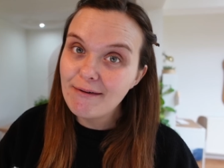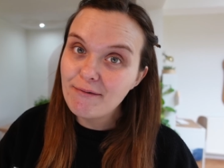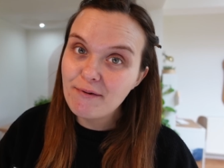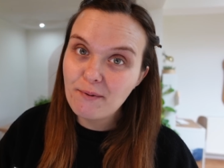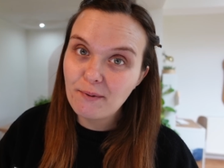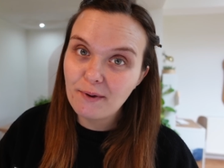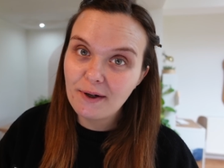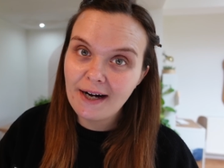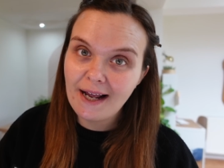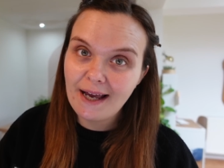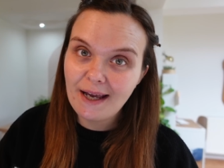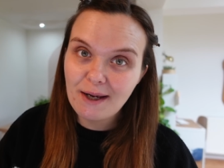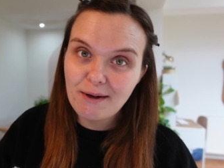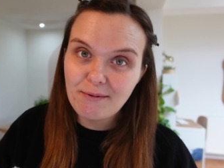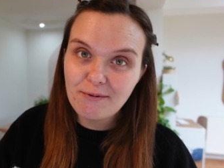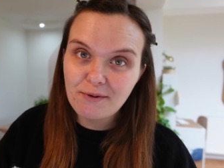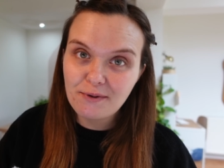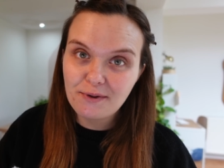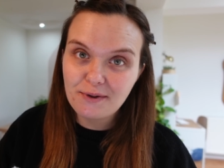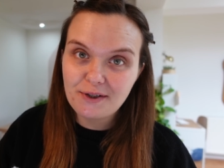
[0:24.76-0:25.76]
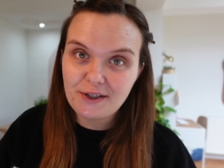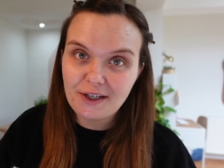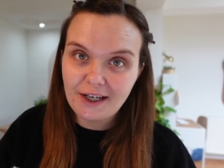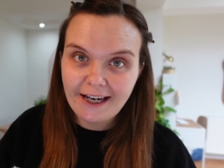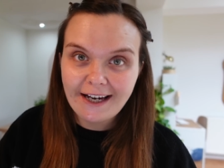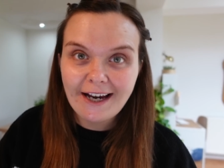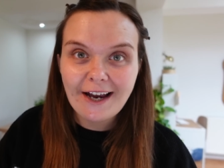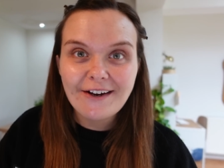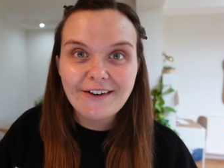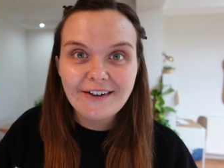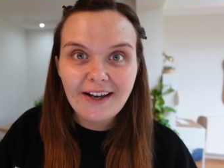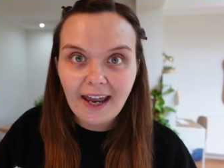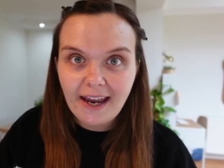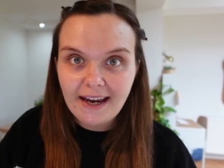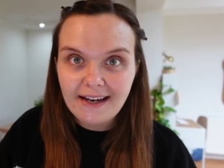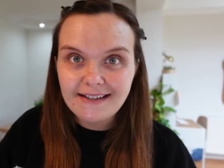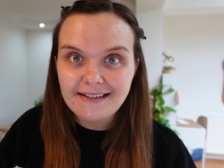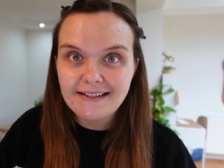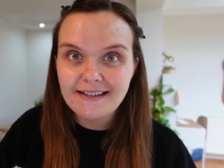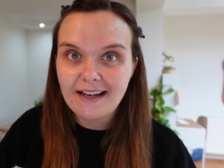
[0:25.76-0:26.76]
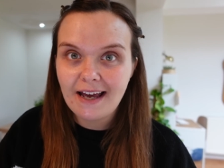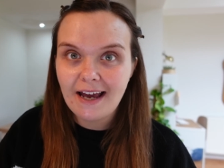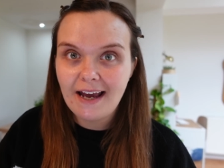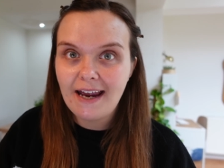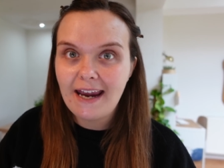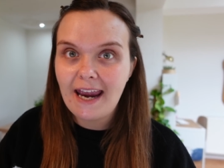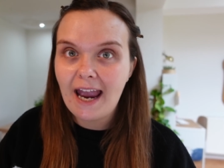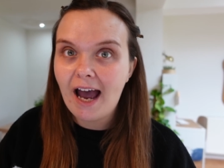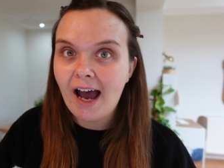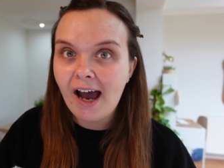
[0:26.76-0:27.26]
everyone, I hope you're all doing okay today.